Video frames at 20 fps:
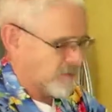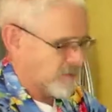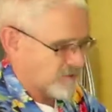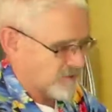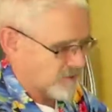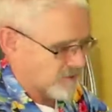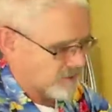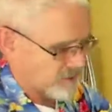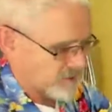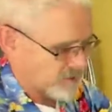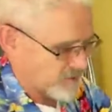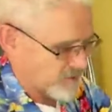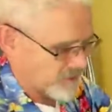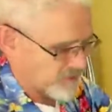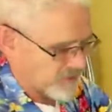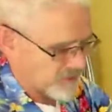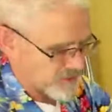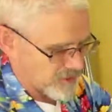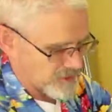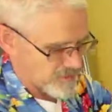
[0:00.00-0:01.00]
there's
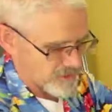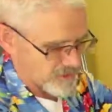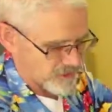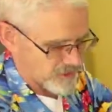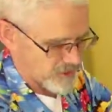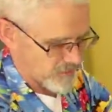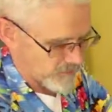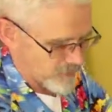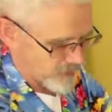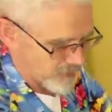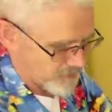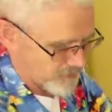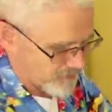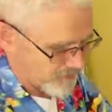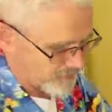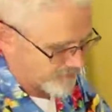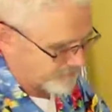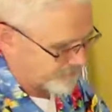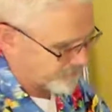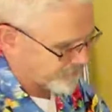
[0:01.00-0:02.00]
another zippered
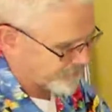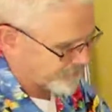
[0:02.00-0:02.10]
compartment.